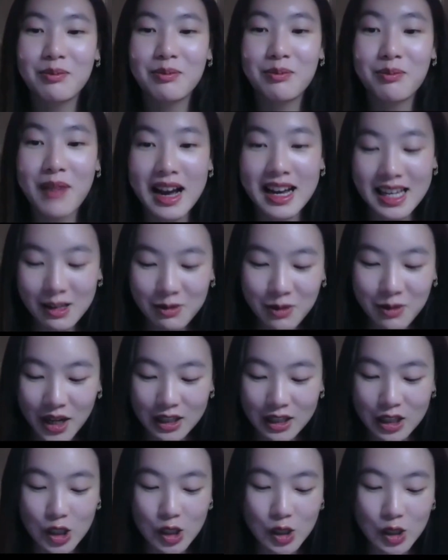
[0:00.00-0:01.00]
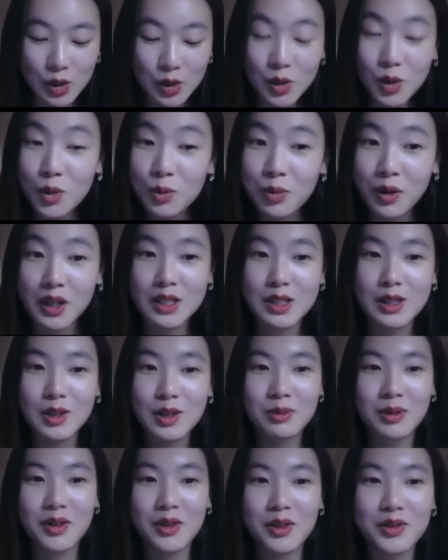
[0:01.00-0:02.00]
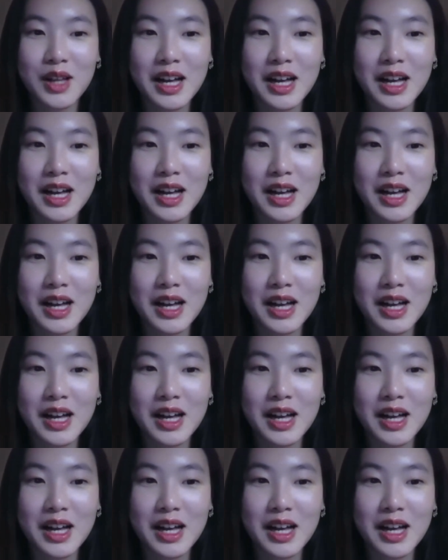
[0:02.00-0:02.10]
my email gets super, super